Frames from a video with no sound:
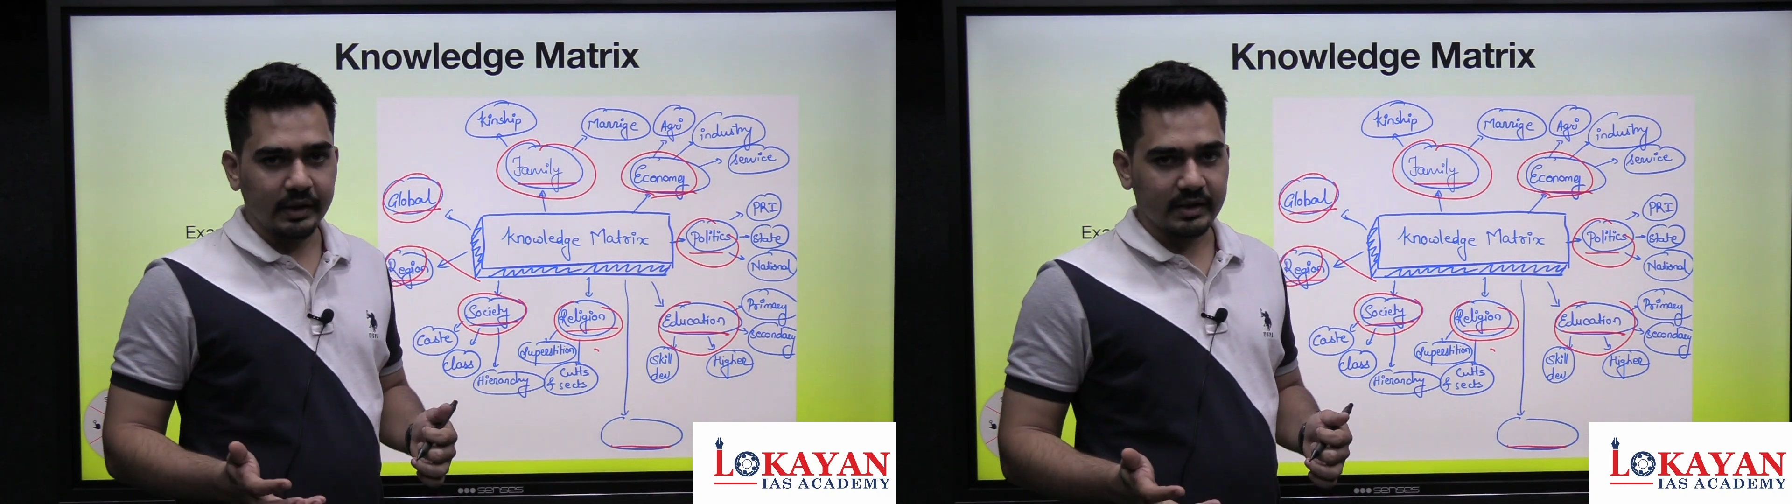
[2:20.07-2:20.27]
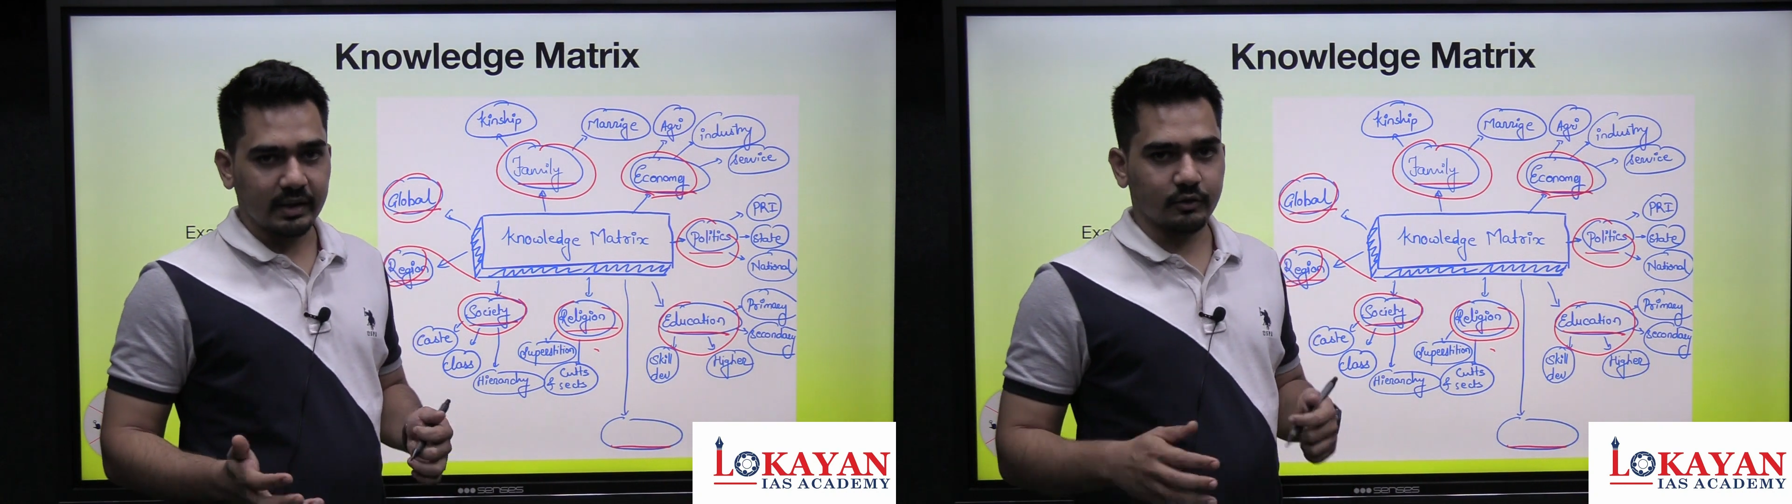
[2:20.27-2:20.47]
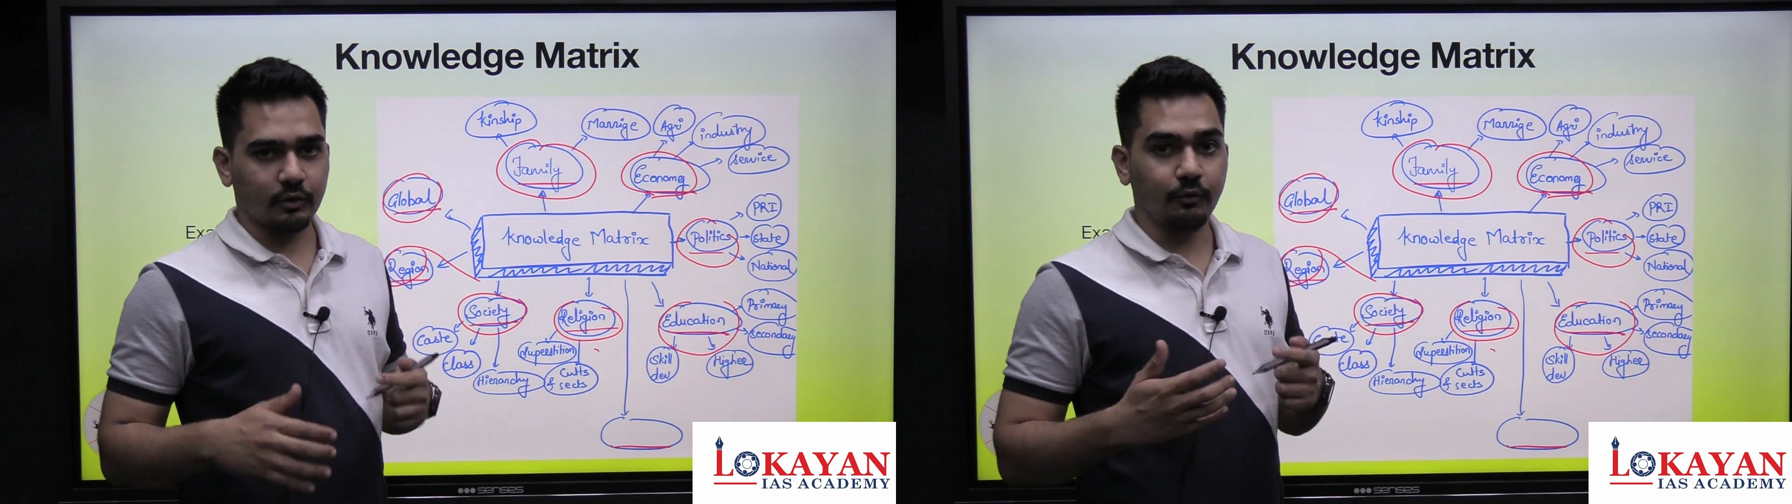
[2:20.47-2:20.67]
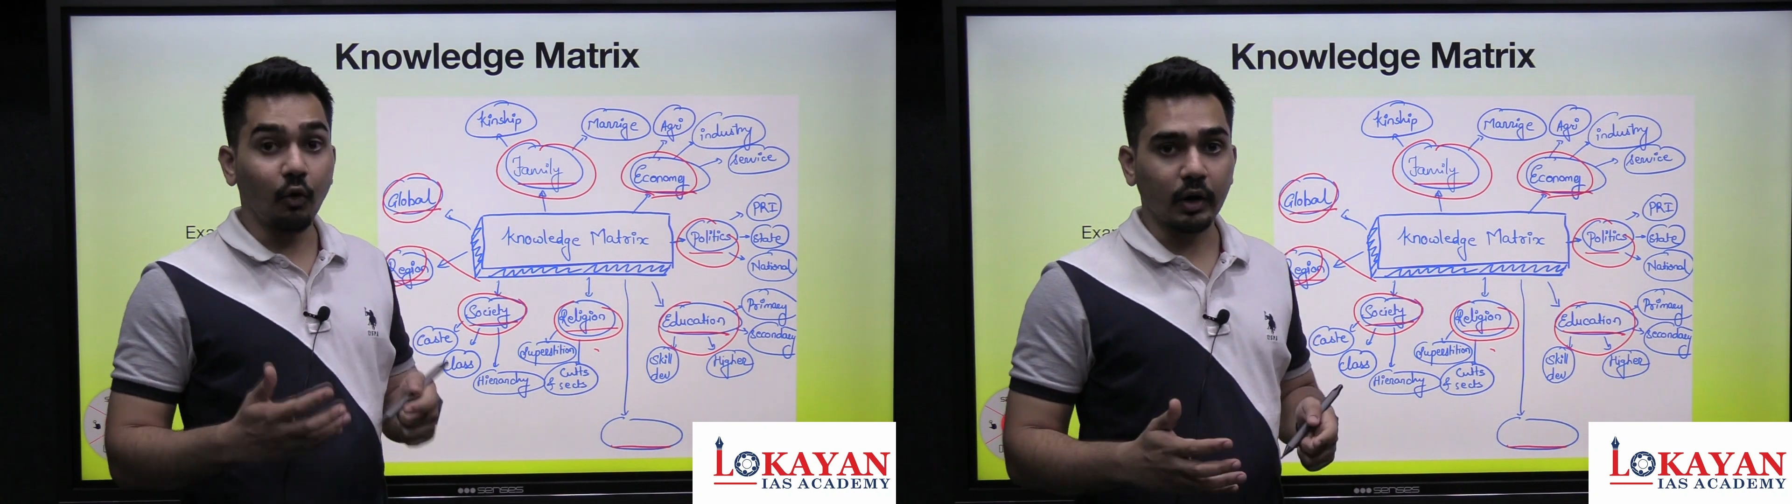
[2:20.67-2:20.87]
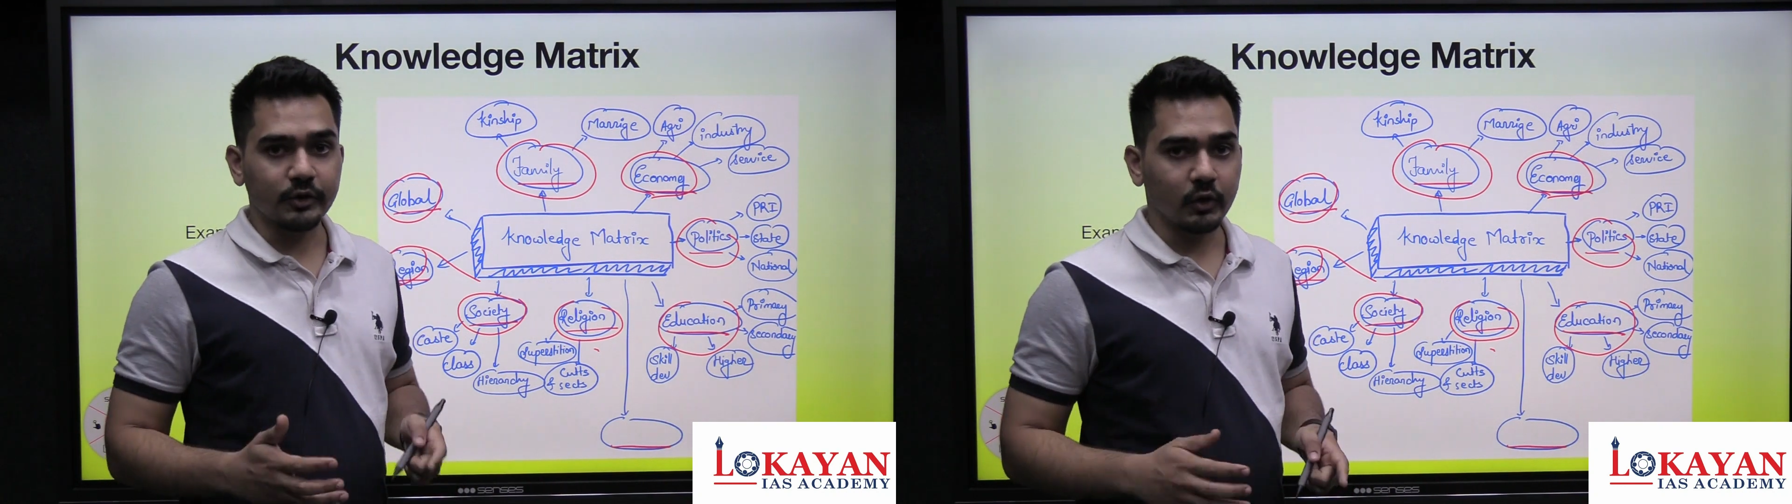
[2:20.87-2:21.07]
discuss or
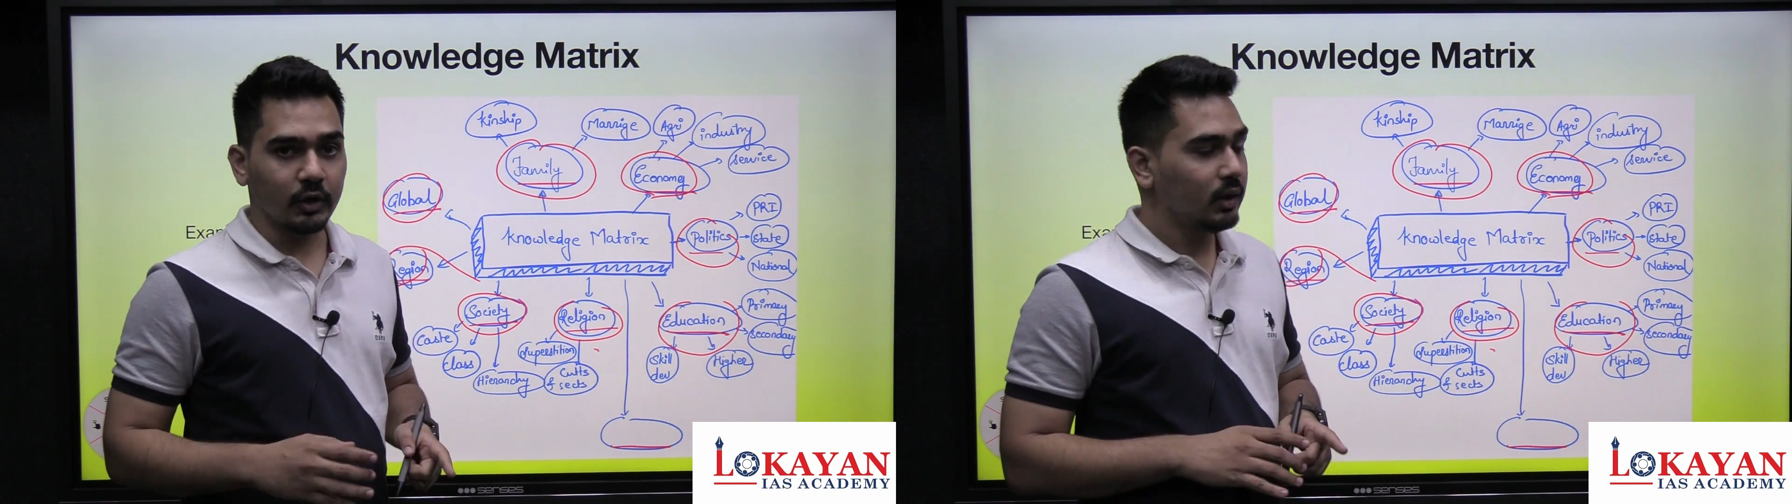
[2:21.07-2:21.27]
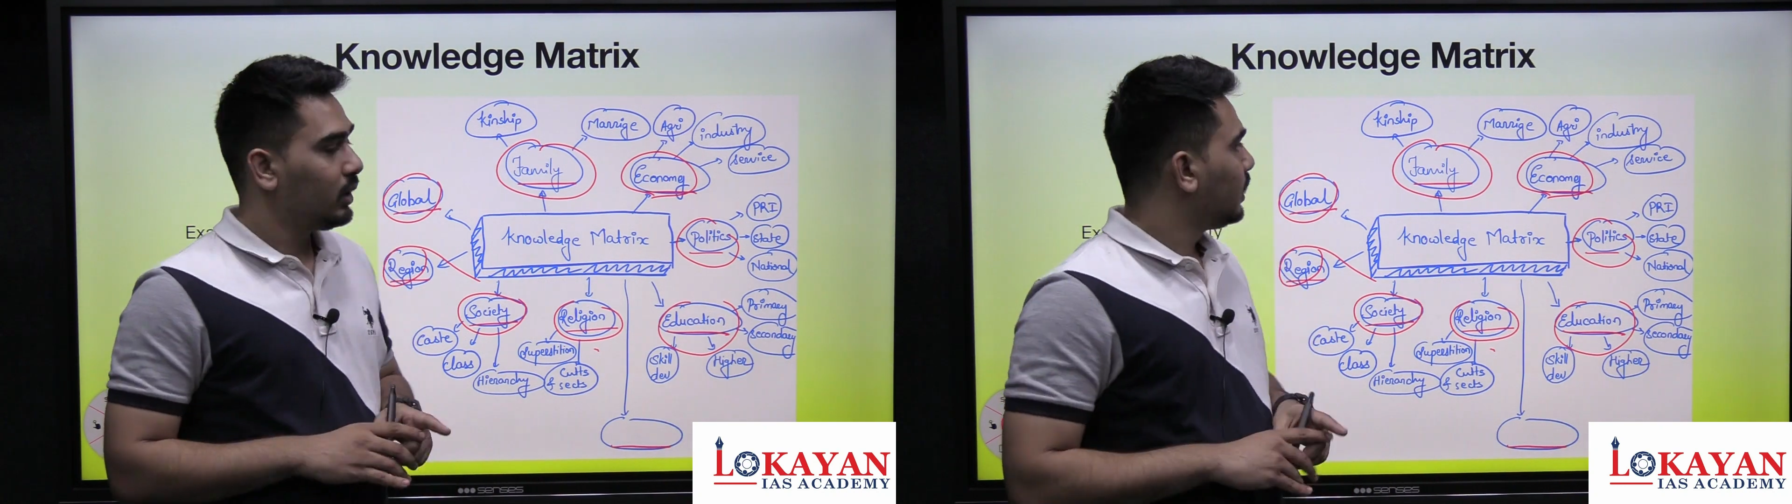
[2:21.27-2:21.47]
focus on.